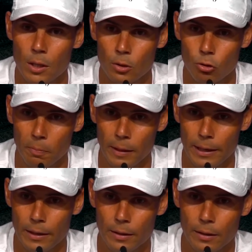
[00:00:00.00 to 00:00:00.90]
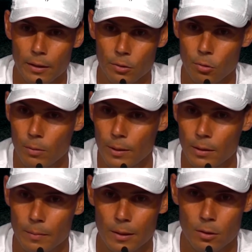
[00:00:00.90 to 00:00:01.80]
to play a
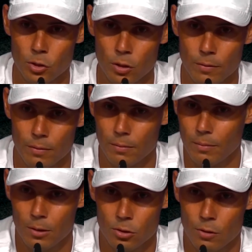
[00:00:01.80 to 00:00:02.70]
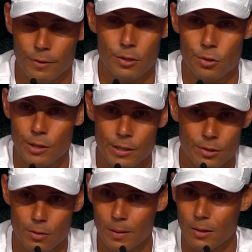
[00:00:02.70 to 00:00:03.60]
tournament because of because of injuries
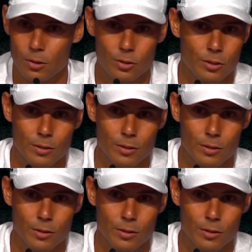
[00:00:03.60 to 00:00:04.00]
or because